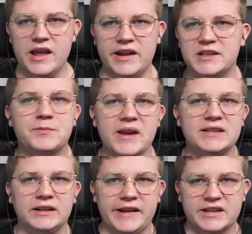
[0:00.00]
It is
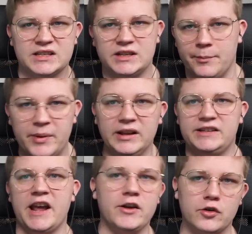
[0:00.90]
basically a
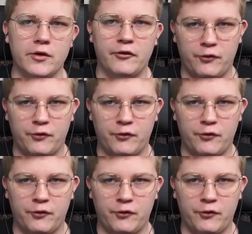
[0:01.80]
stabilitator